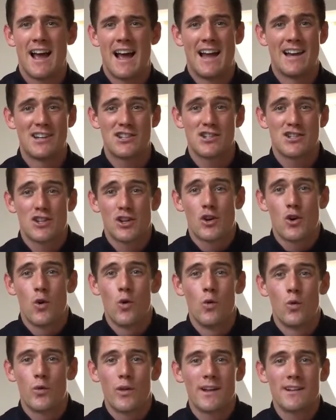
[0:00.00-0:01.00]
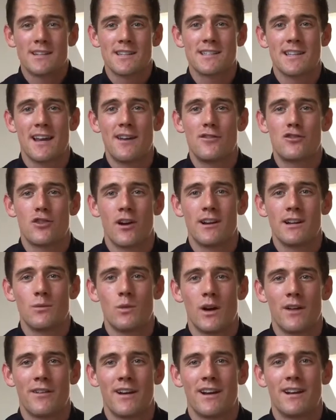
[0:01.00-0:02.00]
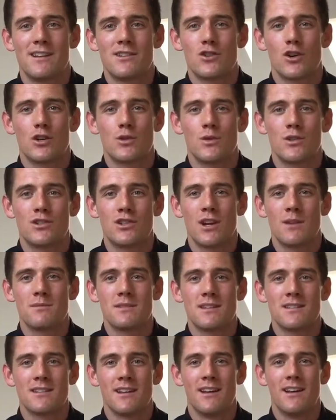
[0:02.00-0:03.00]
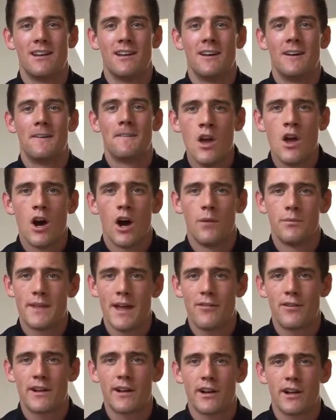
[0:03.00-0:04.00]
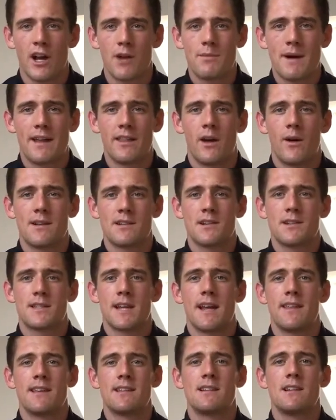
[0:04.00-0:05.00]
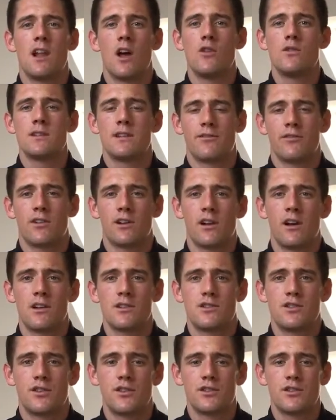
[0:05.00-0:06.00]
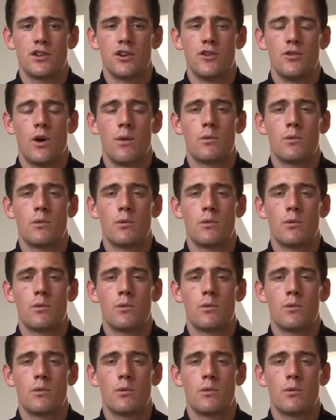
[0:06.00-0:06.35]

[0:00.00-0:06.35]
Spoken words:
and it's just a cool thing to say you've trained in one of Anthony Joshua's gyms, isn't it? I'm definitely going to go back though. As I say, there's loads of different classes you can do.